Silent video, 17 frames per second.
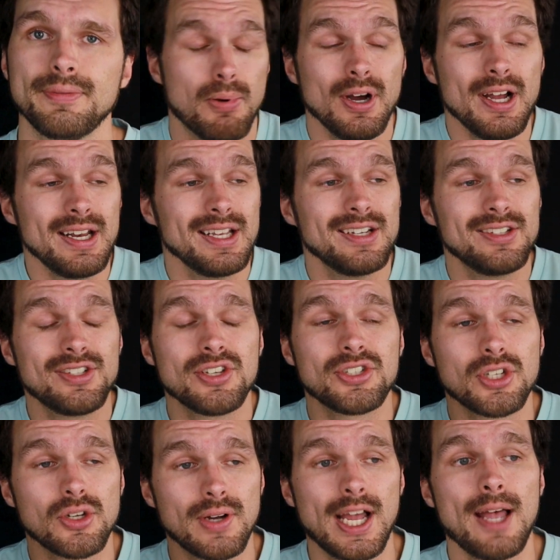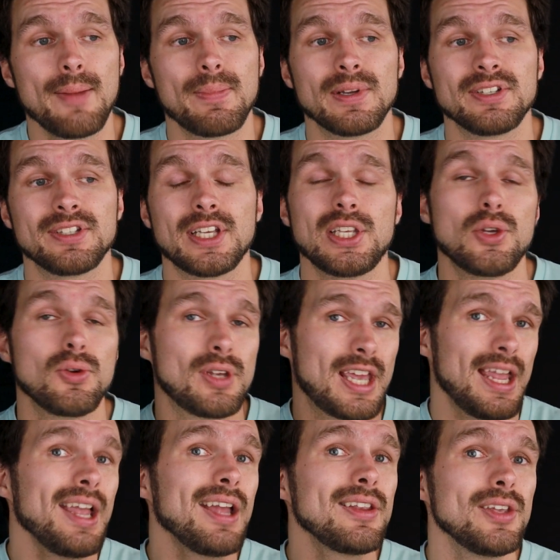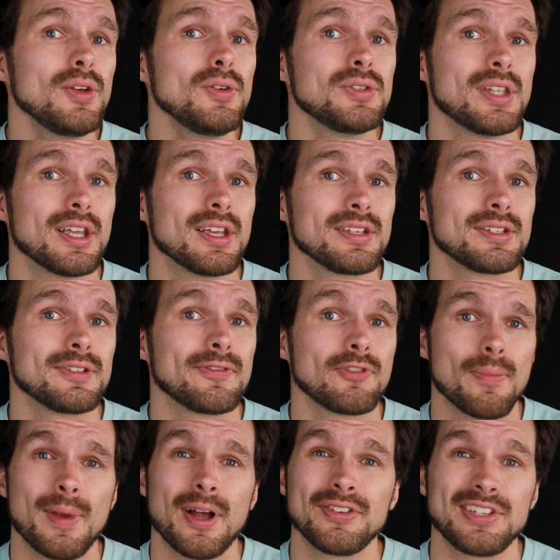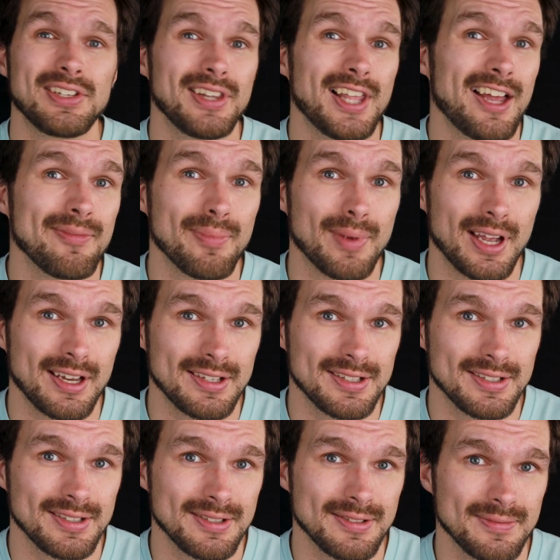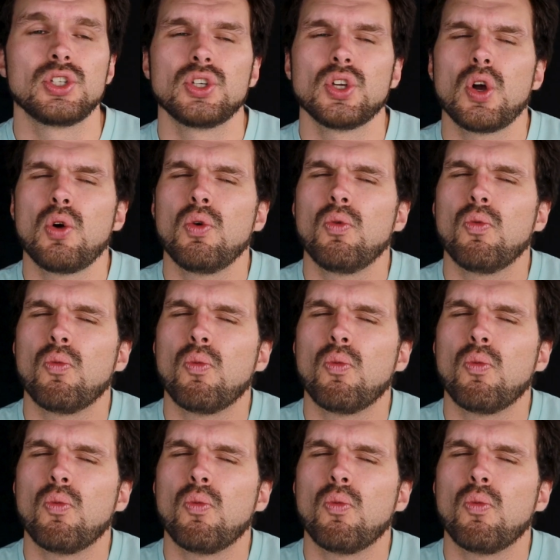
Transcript: But it just so happens that you can use this for mounting lav mics. So